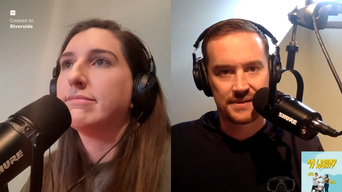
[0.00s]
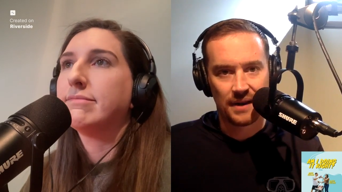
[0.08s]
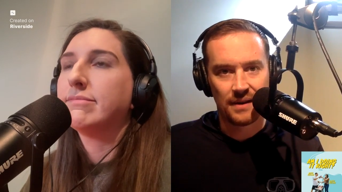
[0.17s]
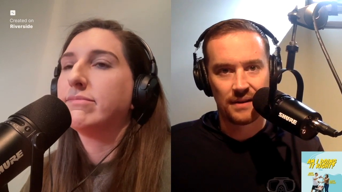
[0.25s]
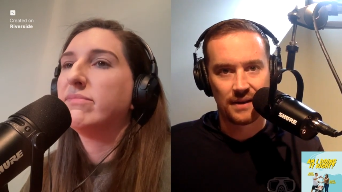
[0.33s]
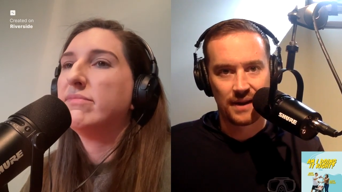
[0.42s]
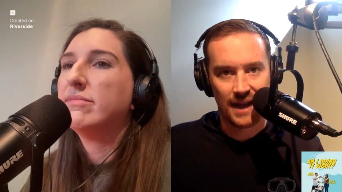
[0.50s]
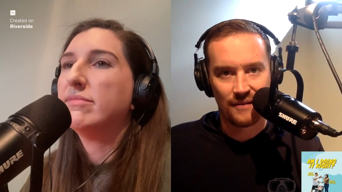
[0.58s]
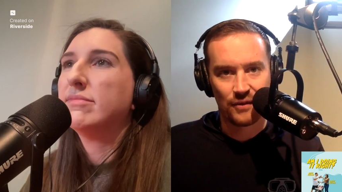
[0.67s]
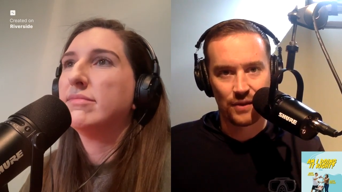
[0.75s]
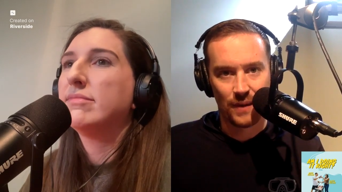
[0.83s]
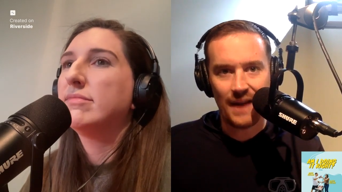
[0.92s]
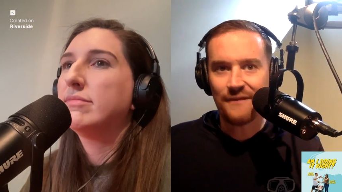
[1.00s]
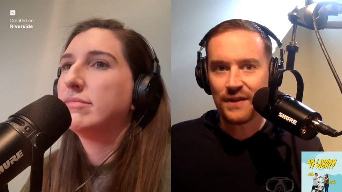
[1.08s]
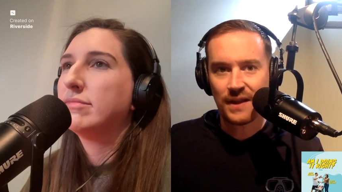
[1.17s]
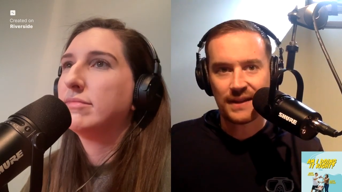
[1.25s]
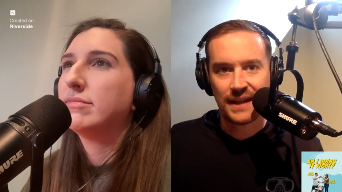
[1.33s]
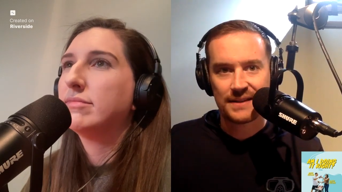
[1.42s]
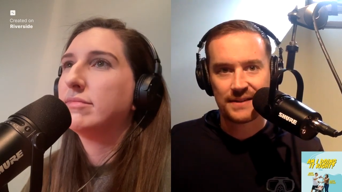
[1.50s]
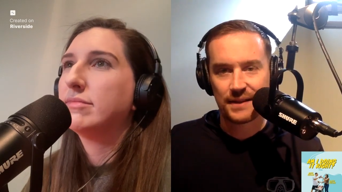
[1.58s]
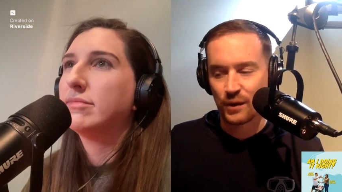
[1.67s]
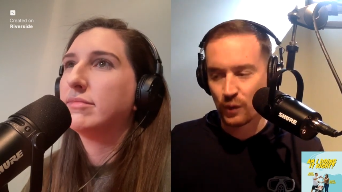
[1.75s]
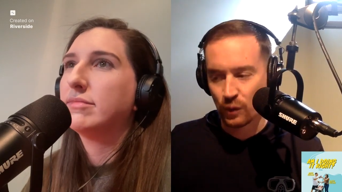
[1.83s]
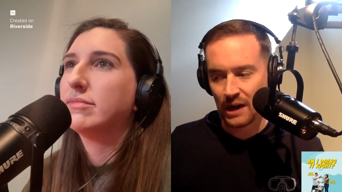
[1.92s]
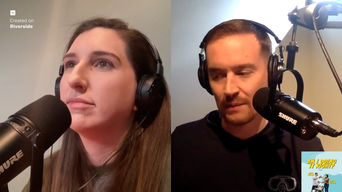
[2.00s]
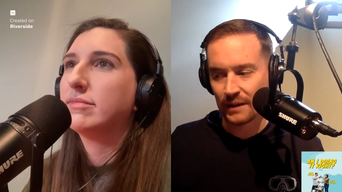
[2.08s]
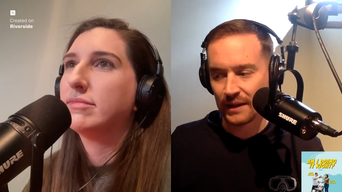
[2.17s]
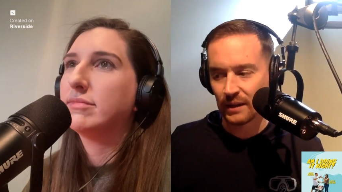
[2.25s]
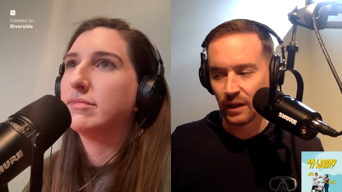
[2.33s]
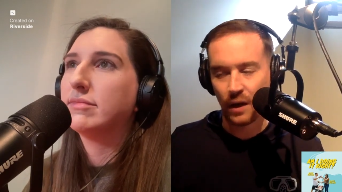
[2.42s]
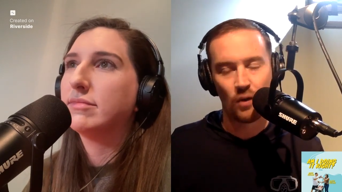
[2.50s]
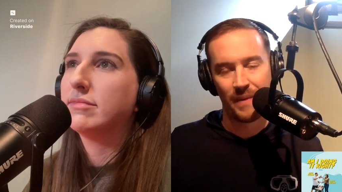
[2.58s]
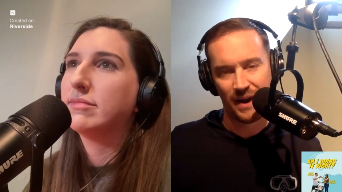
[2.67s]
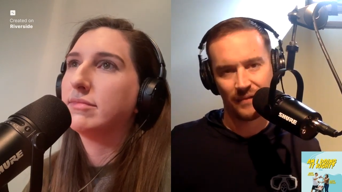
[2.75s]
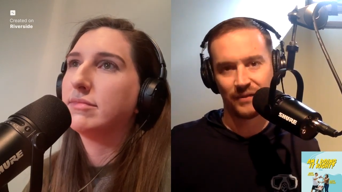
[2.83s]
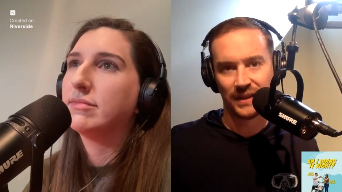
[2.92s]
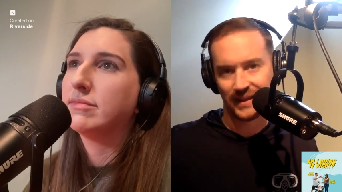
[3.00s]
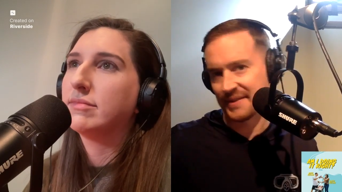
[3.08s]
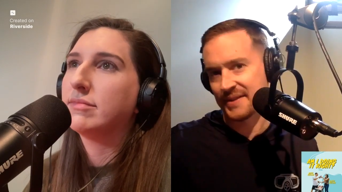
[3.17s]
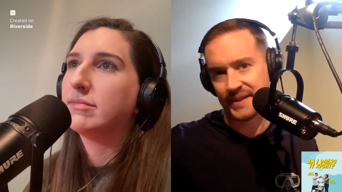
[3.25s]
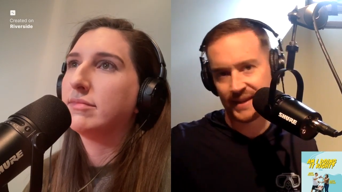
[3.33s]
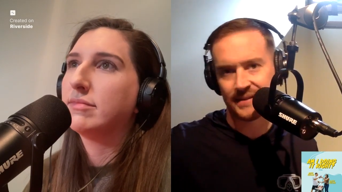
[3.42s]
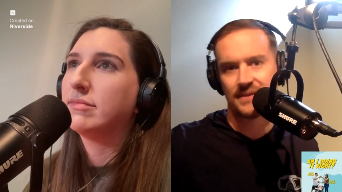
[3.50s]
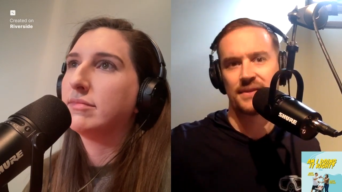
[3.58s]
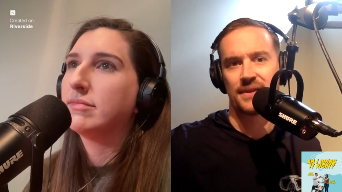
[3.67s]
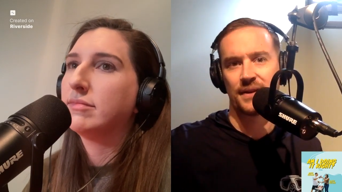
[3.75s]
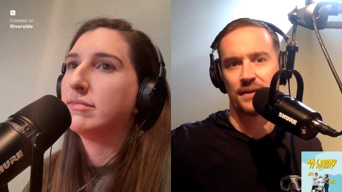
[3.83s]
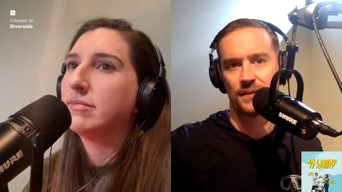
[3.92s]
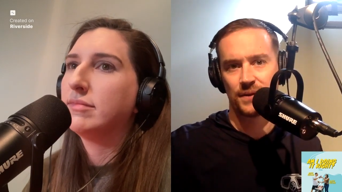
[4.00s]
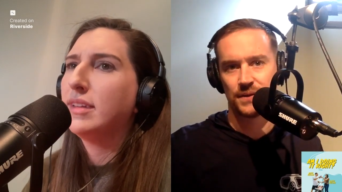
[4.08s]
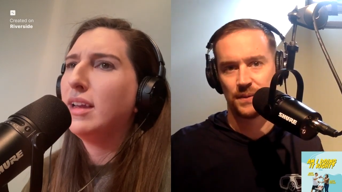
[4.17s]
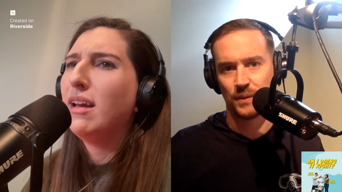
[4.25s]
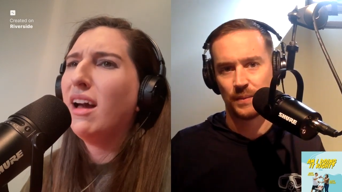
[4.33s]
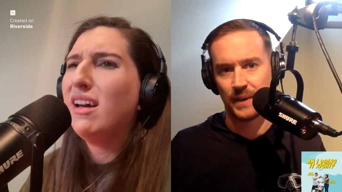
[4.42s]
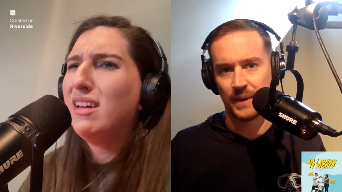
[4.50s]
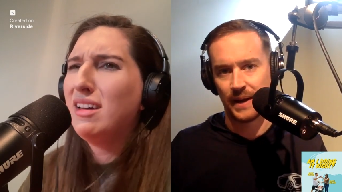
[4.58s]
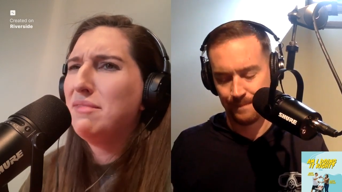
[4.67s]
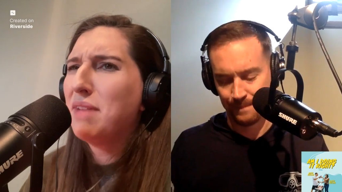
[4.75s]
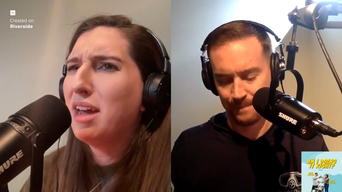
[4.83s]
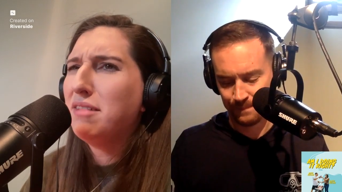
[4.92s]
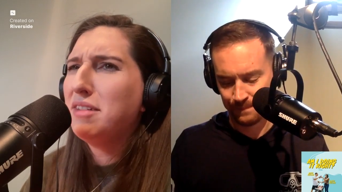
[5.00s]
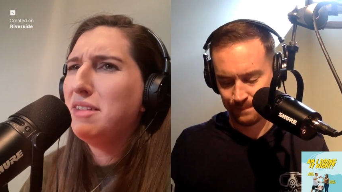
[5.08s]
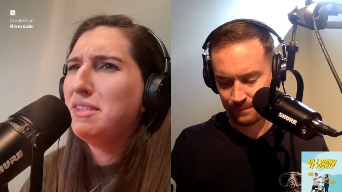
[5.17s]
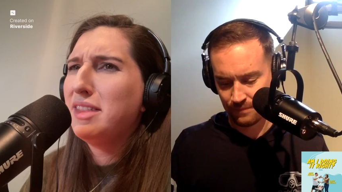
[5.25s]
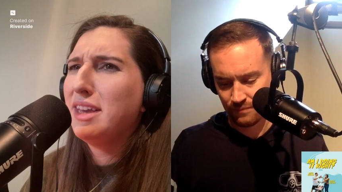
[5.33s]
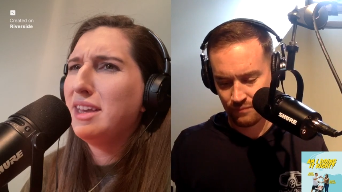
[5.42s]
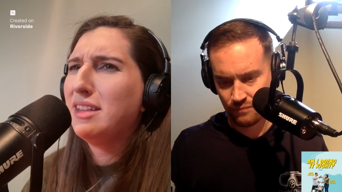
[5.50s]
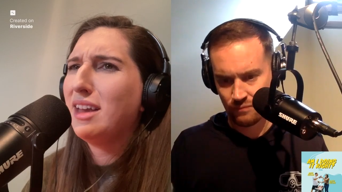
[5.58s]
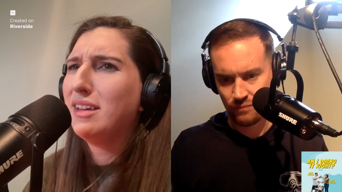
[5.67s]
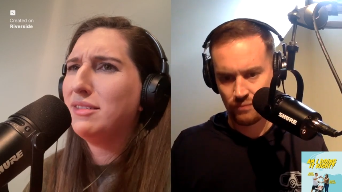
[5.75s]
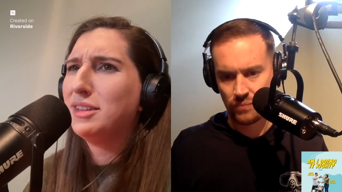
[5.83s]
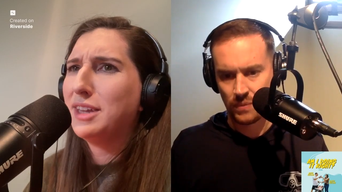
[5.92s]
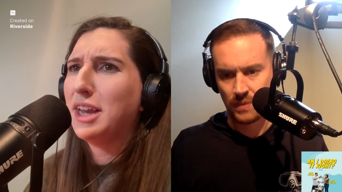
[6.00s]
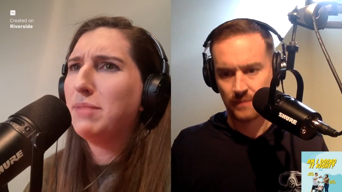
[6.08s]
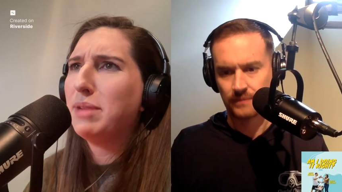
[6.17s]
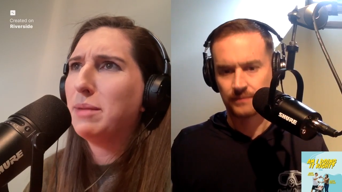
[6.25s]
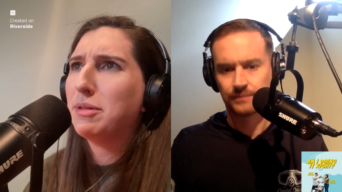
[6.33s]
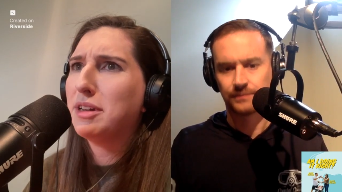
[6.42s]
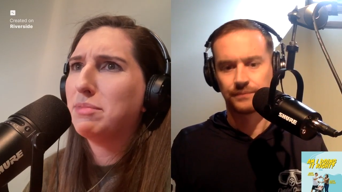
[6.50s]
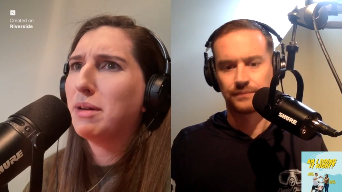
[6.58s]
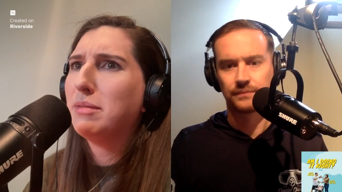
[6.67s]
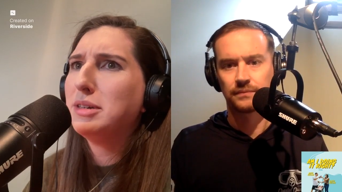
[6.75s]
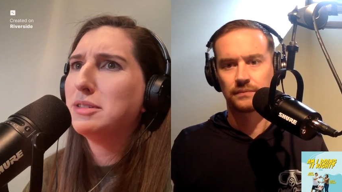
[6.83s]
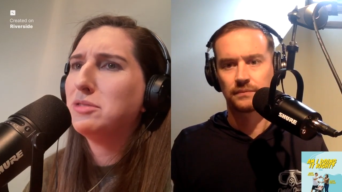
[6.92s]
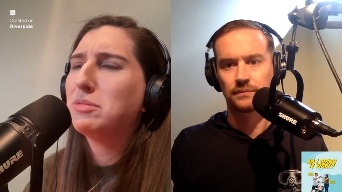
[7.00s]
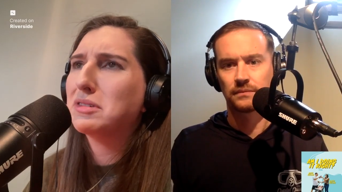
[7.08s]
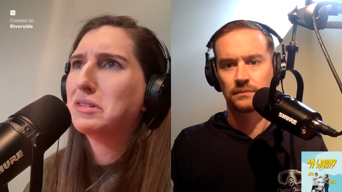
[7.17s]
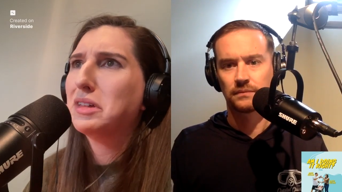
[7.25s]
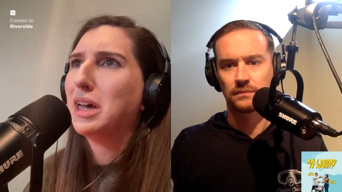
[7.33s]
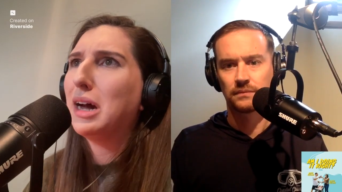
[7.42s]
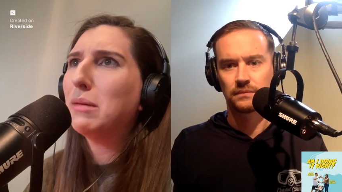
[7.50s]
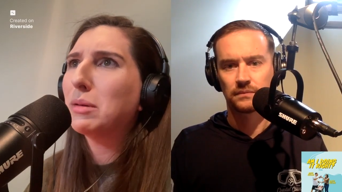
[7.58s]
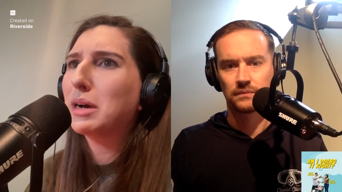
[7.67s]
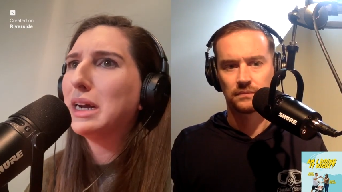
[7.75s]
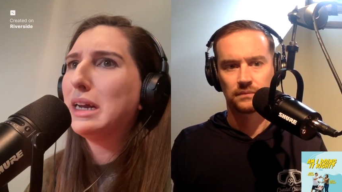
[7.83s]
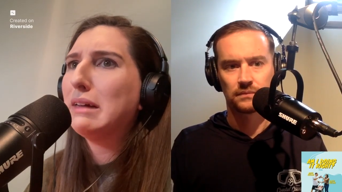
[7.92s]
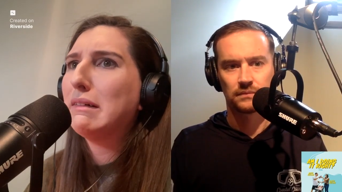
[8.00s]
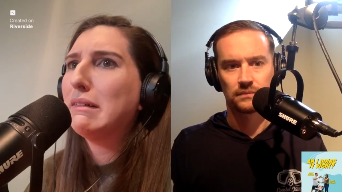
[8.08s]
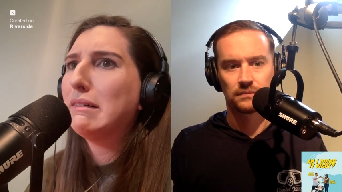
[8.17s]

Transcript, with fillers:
Speaker 1: tongue ever, though. I feel like that's an incredibly low amount of licks to get to the center of a Tootsie Roll Pop.
Speaker 2: Um, I don't even think it's how sandpapery. It's probably super slobbery.